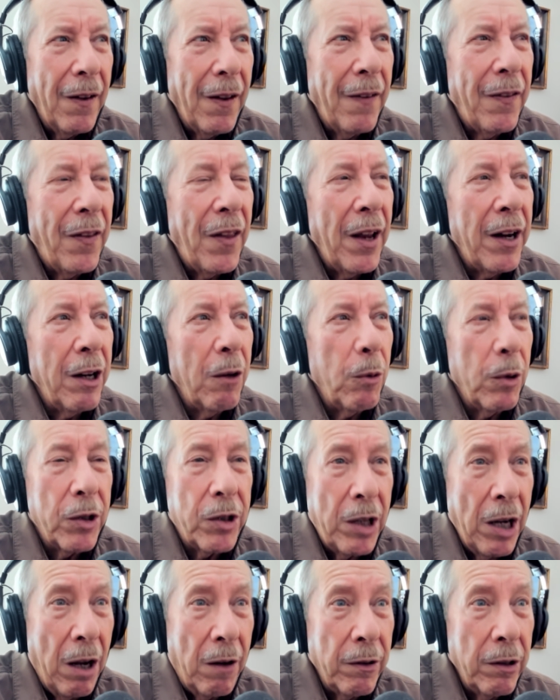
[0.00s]
And then it was
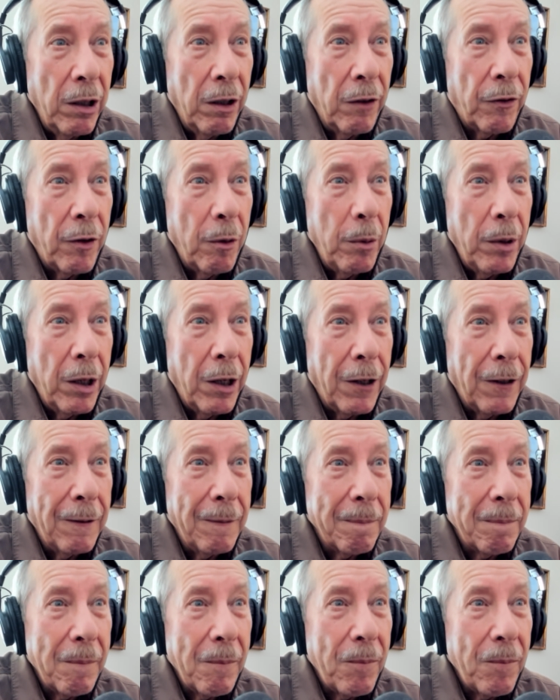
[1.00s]
downhill from there.
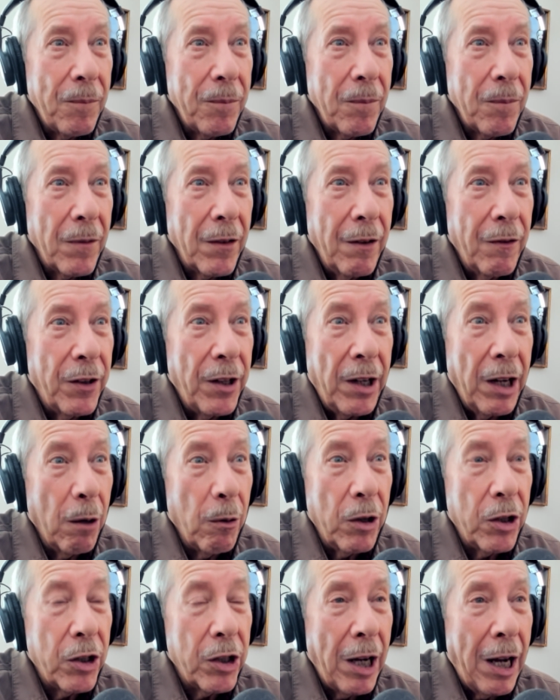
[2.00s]
The day
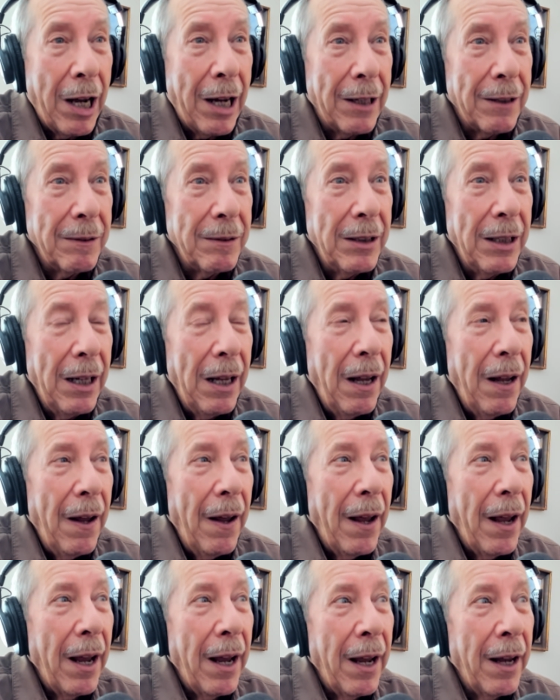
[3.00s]
was shot.
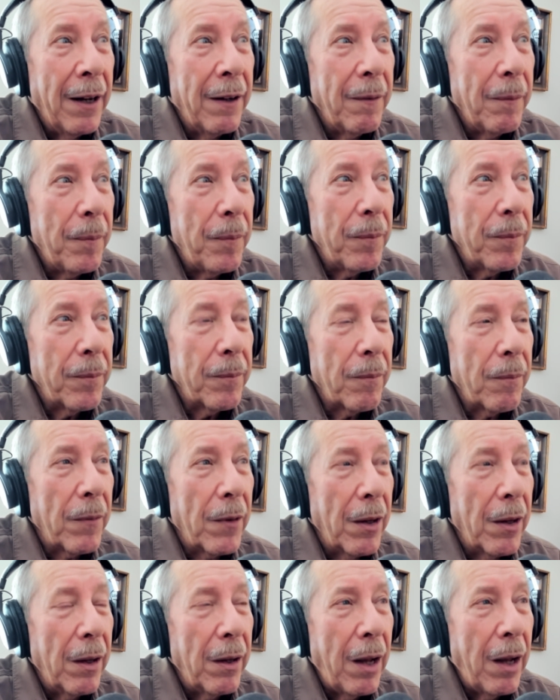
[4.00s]
And
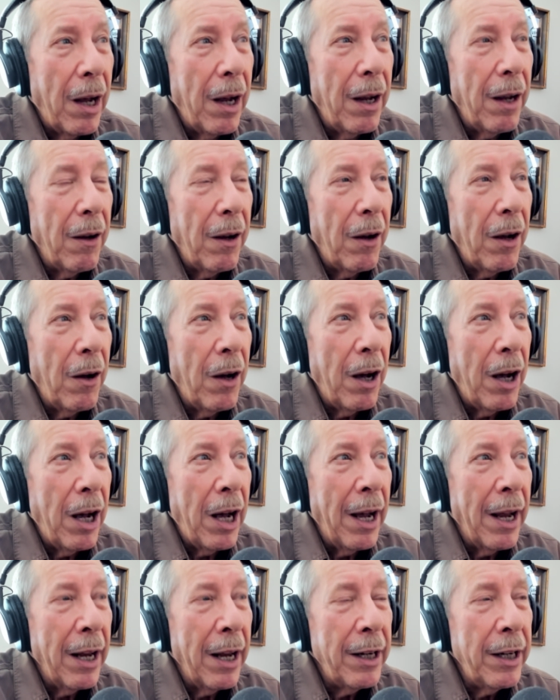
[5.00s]

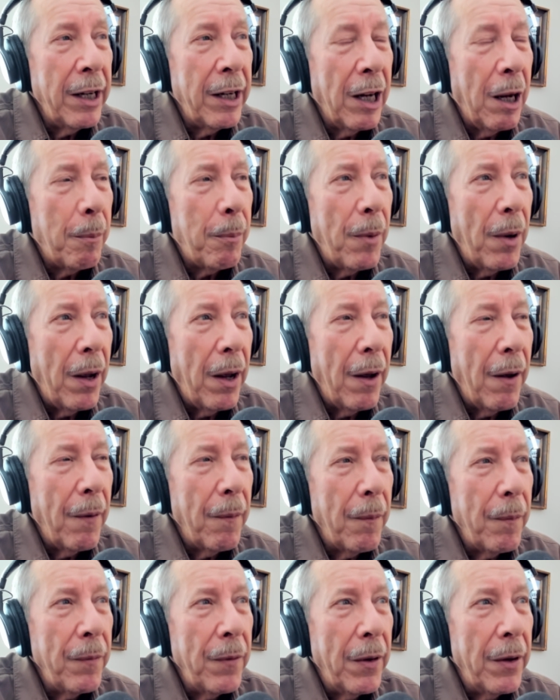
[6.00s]
I ended up
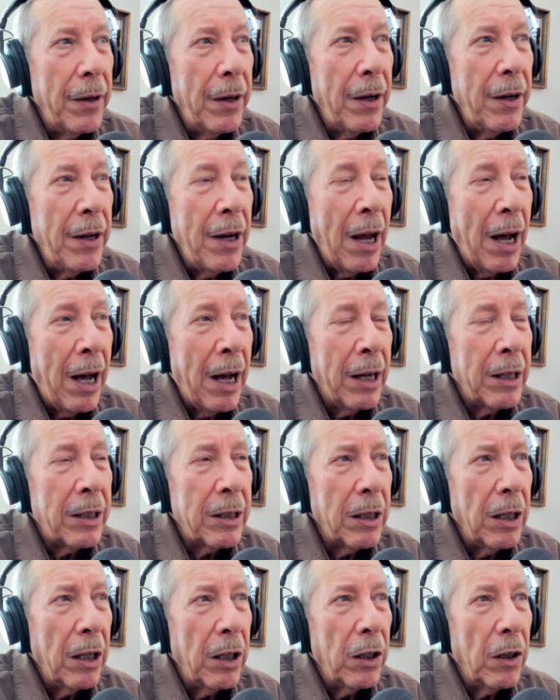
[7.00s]
not